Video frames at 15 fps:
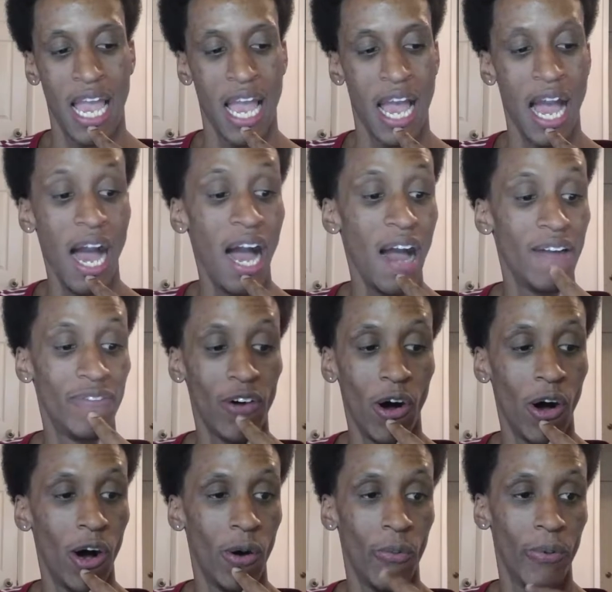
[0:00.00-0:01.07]
I'm
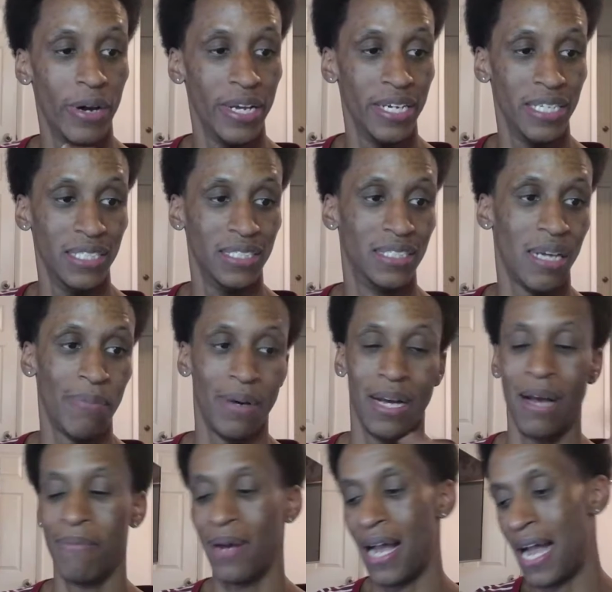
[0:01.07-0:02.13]

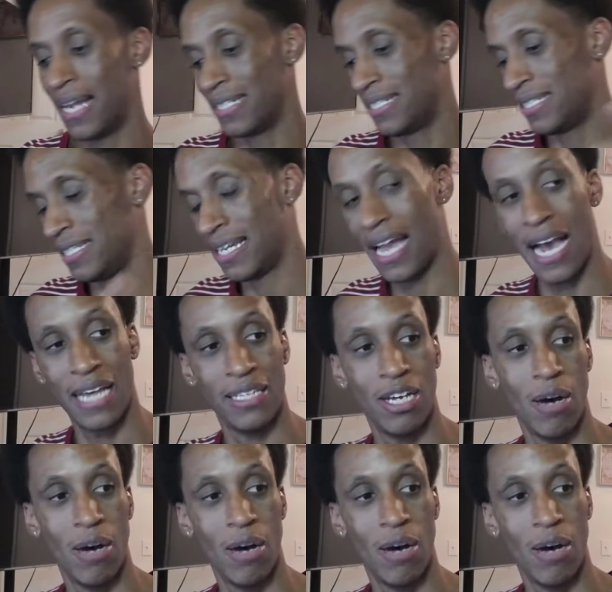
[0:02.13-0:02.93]
an IT guy though,